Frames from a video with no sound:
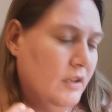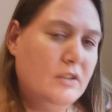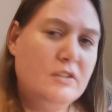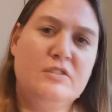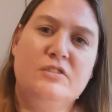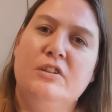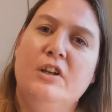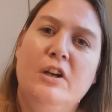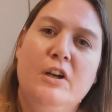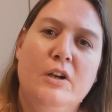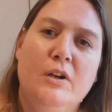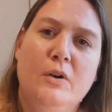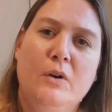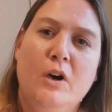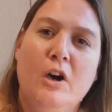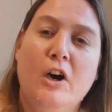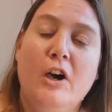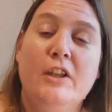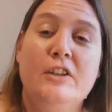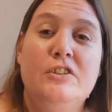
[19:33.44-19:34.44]

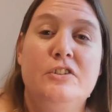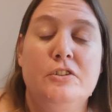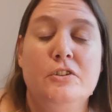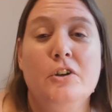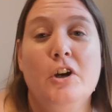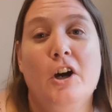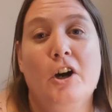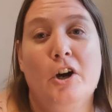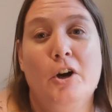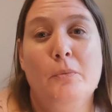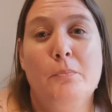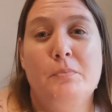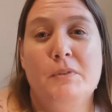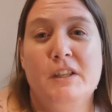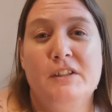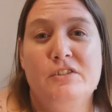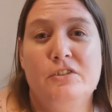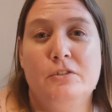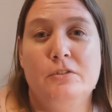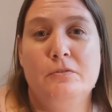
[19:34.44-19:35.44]
So I do hope
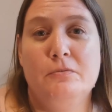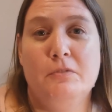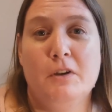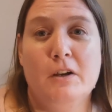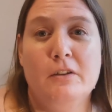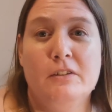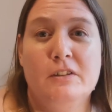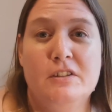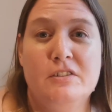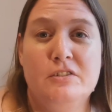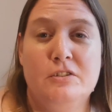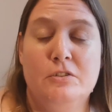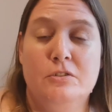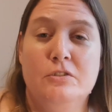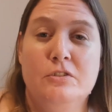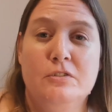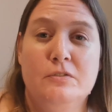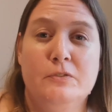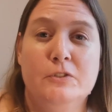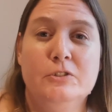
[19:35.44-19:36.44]
that you found this
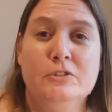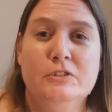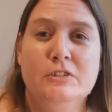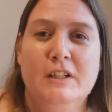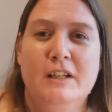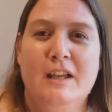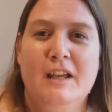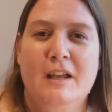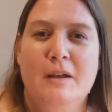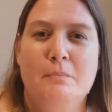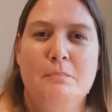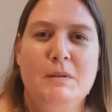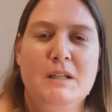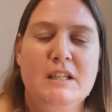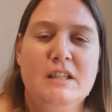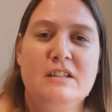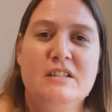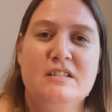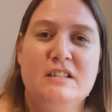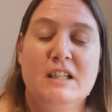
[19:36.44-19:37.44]
useful.
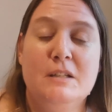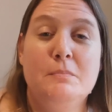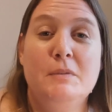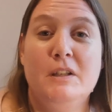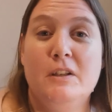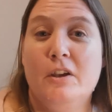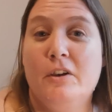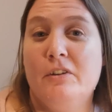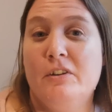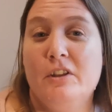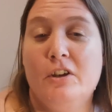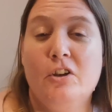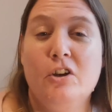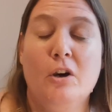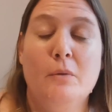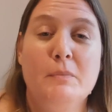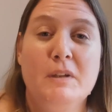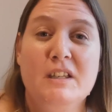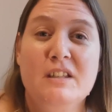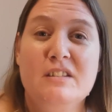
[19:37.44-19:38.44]
Please let me know in the
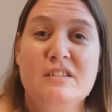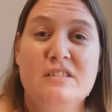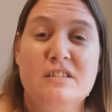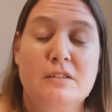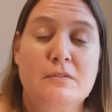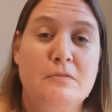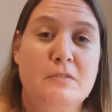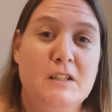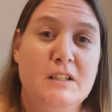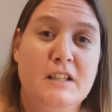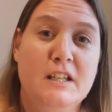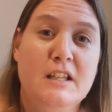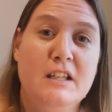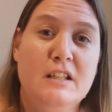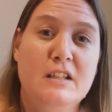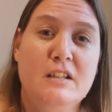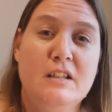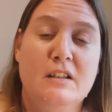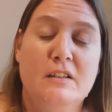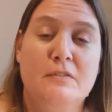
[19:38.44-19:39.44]
comments if you
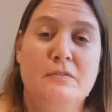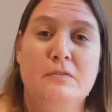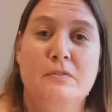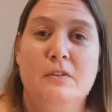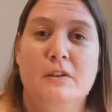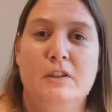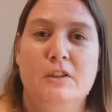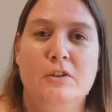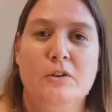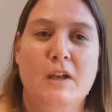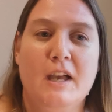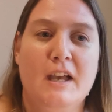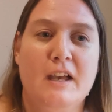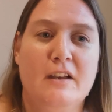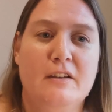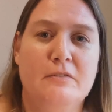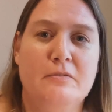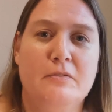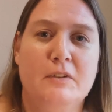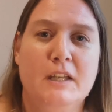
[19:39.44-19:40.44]
did, if you
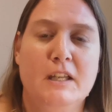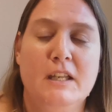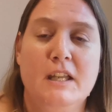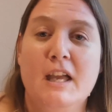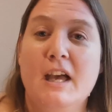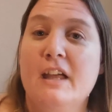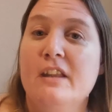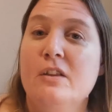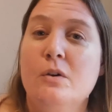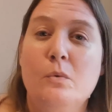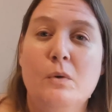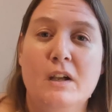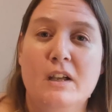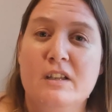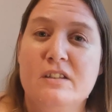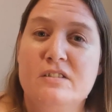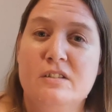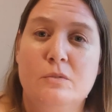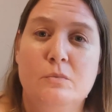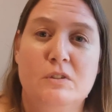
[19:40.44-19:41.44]
have any other
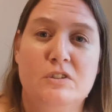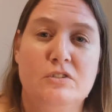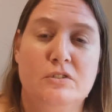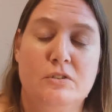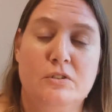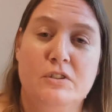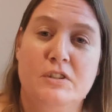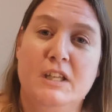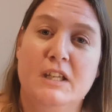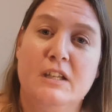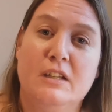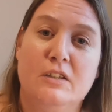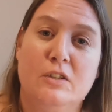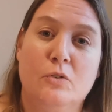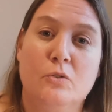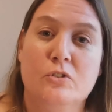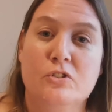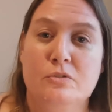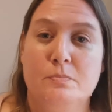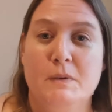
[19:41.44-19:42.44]
ways in which you think
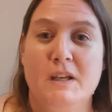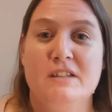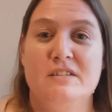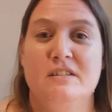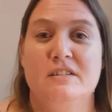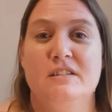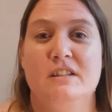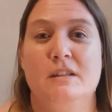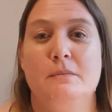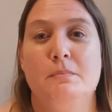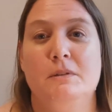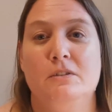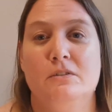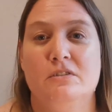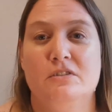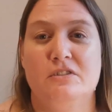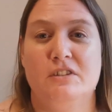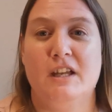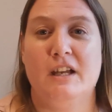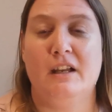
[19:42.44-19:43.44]
your space is keeping you
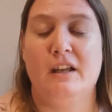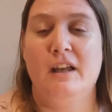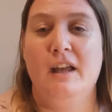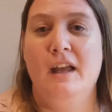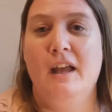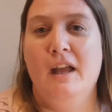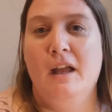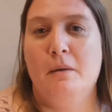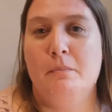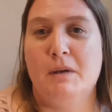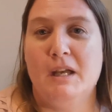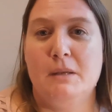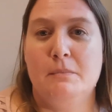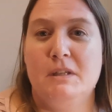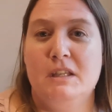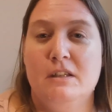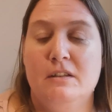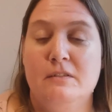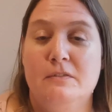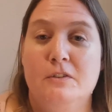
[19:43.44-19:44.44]
stuck.
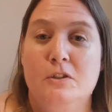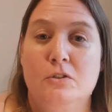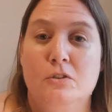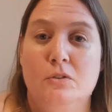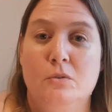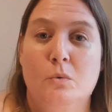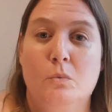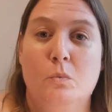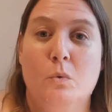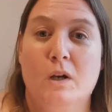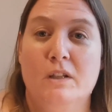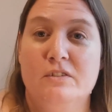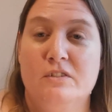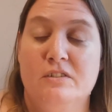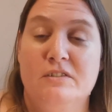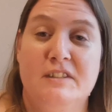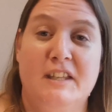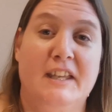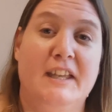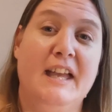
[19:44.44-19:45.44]
Maybe if you want
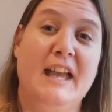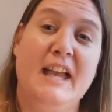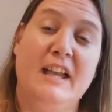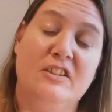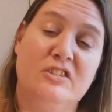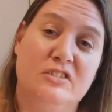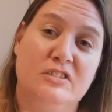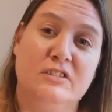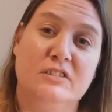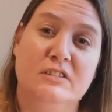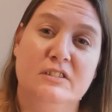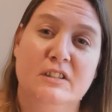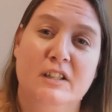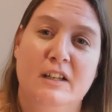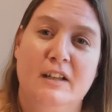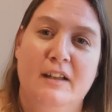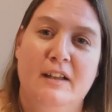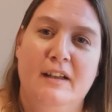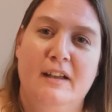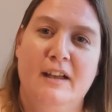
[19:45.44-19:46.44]
to take action,
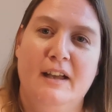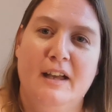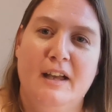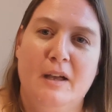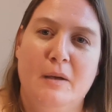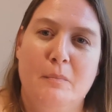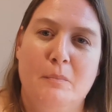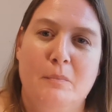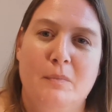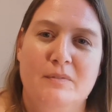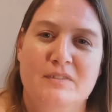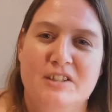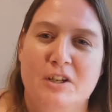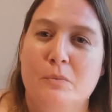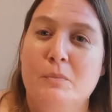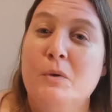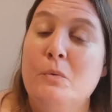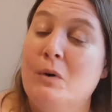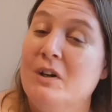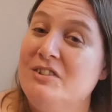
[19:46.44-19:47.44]

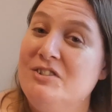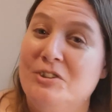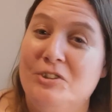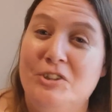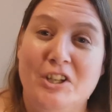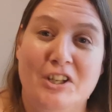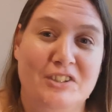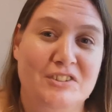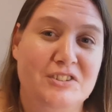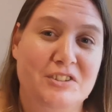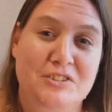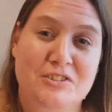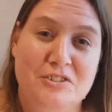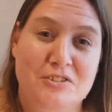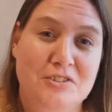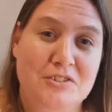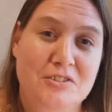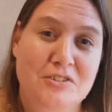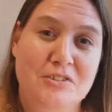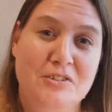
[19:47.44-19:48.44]
tell me what you're going to
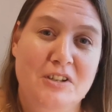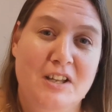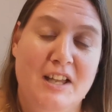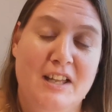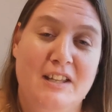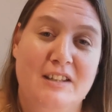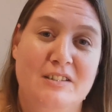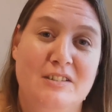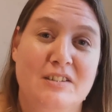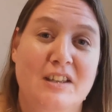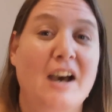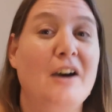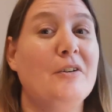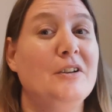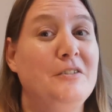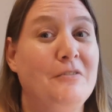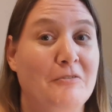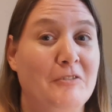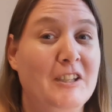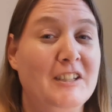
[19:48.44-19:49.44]
do and how
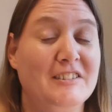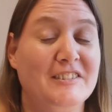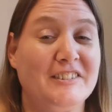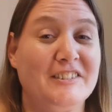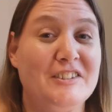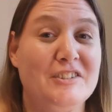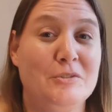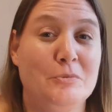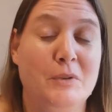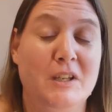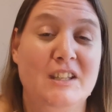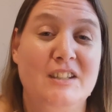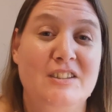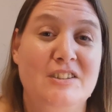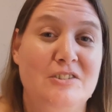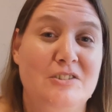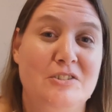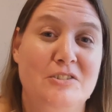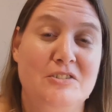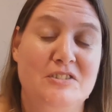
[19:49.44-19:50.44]
it feels when
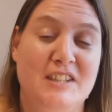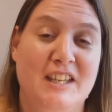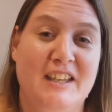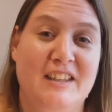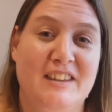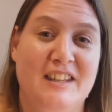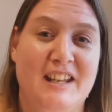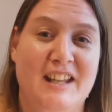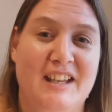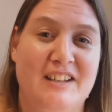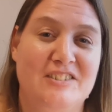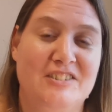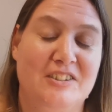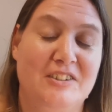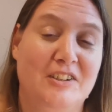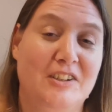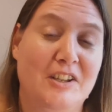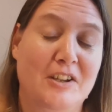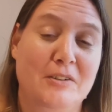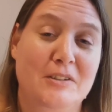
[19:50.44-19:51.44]
you do take that action.
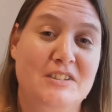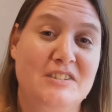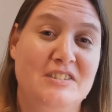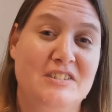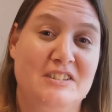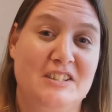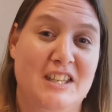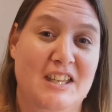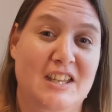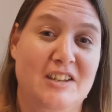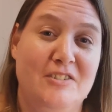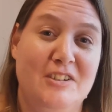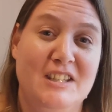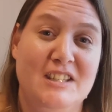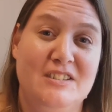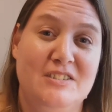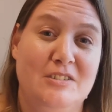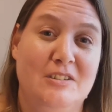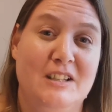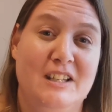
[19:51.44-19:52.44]
I know it's
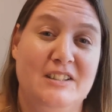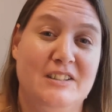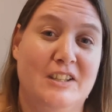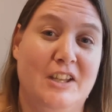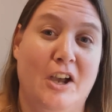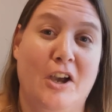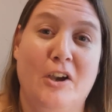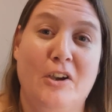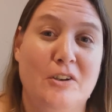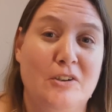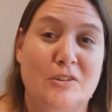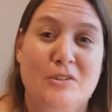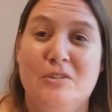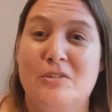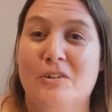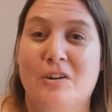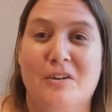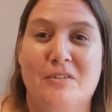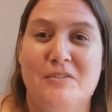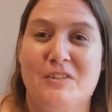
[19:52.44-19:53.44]
scary to let
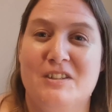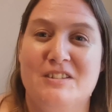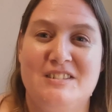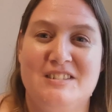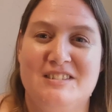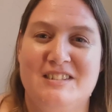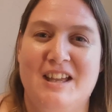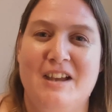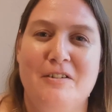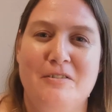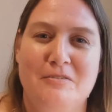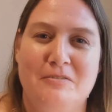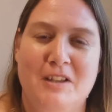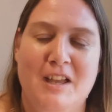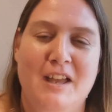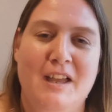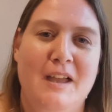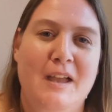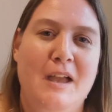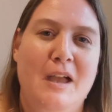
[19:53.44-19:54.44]
go of this stuff,
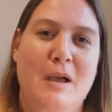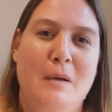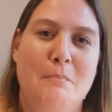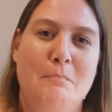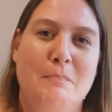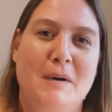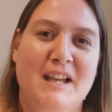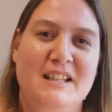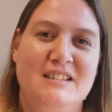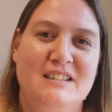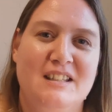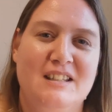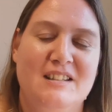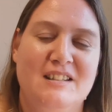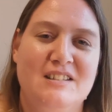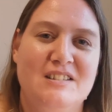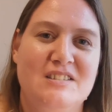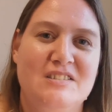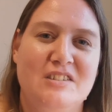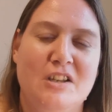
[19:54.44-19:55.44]
but it
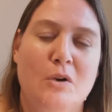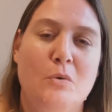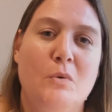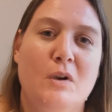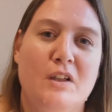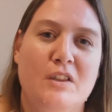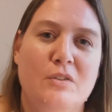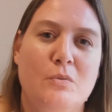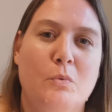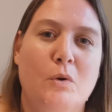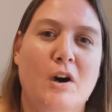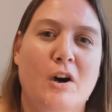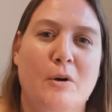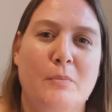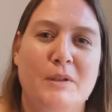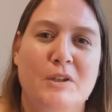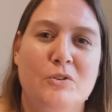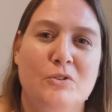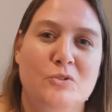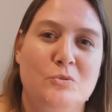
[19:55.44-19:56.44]
is so worthwhile
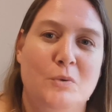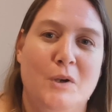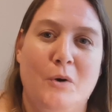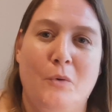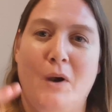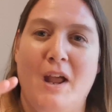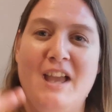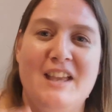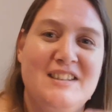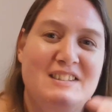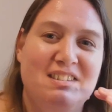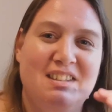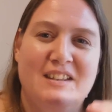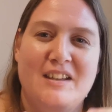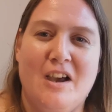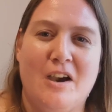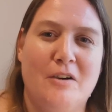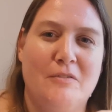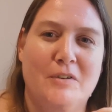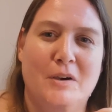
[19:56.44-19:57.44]
because we're
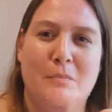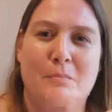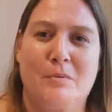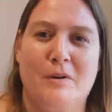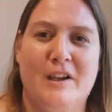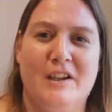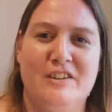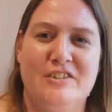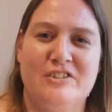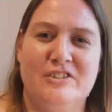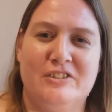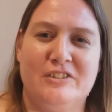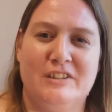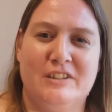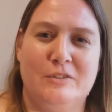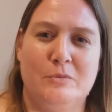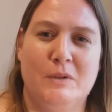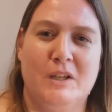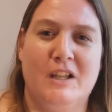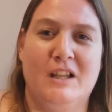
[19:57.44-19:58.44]
raising our vibration
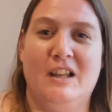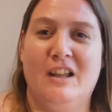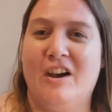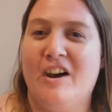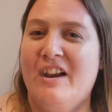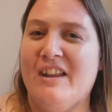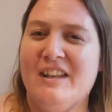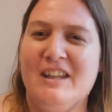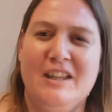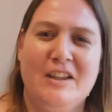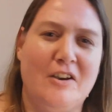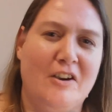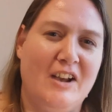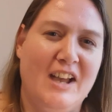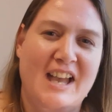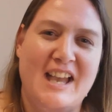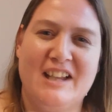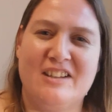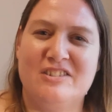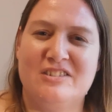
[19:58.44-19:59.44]
and we're aligning our
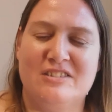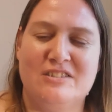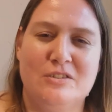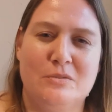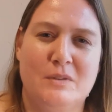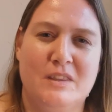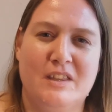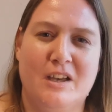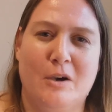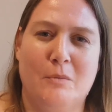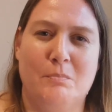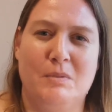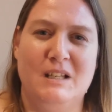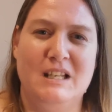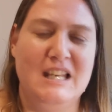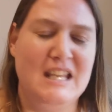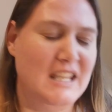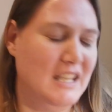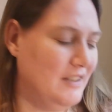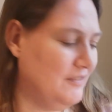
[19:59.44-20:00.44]
actions with our
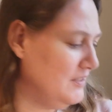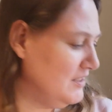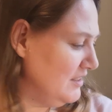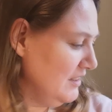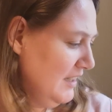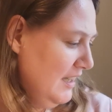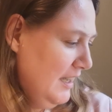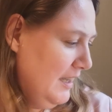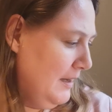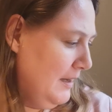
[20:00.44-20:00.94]
beliefs,